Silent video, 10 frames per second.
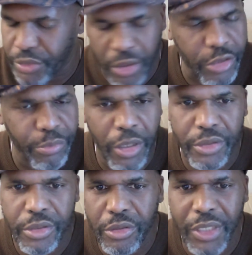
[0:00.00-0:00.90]
talked
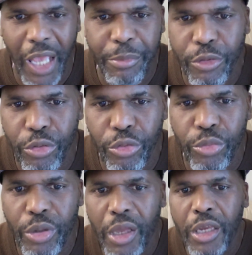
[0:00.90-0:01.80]
about cabin
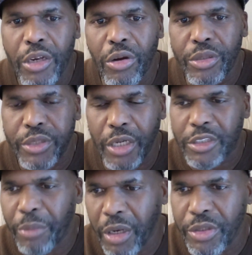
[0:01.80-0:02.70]
crew,
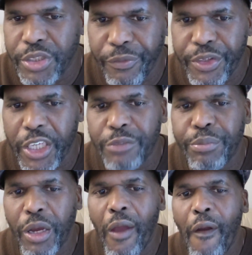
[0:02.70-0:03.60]
talked about all these different things,
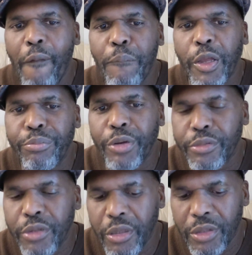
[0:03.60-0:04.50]
but
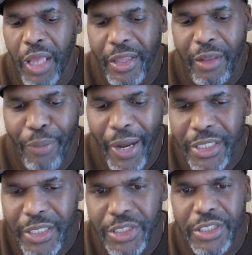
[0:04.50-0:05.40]
they
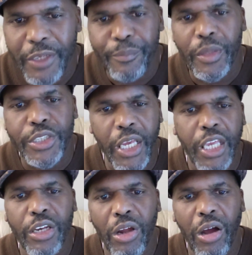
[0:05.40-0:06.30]
practice
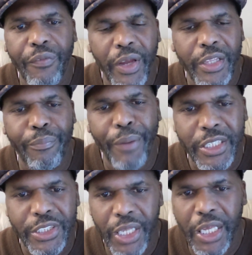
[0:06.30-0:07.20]
taking off and they
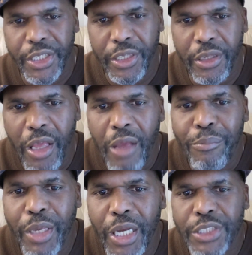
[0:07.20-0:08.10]
practice landing,
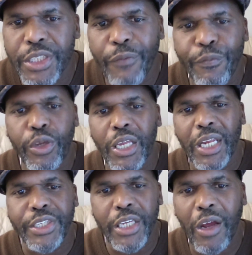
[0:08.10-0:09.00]
because if you
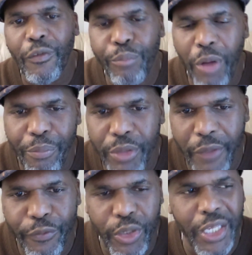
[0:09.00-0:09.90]
cannot take off properly, if you